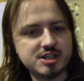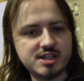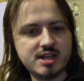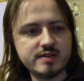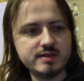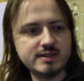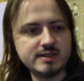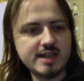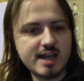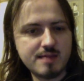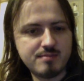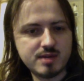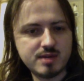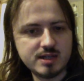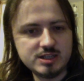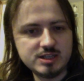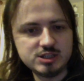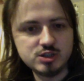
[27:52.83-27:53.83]
here and there,
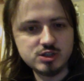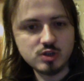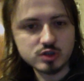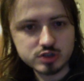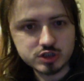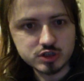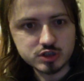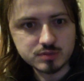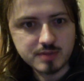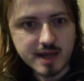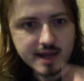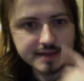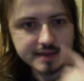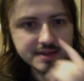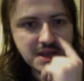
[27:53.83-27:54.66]
but it's not too bad.